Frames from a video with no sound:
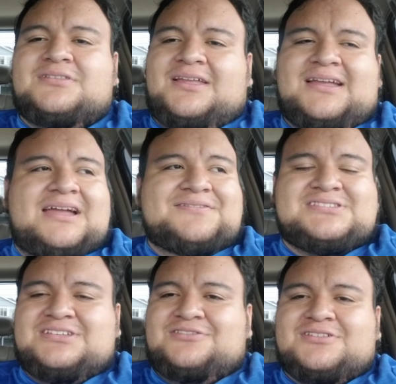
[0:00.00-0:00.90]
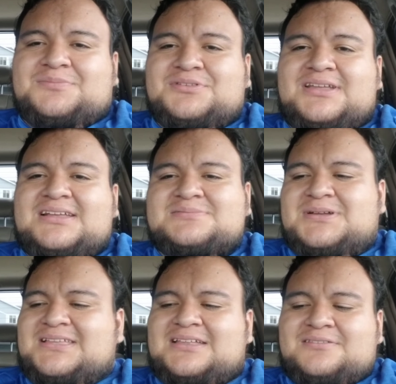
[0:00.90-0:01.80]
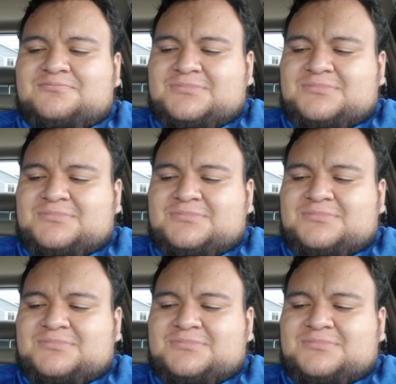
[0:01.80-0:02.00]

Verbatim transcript: Like, I haven't seen you in a couple of days. My dad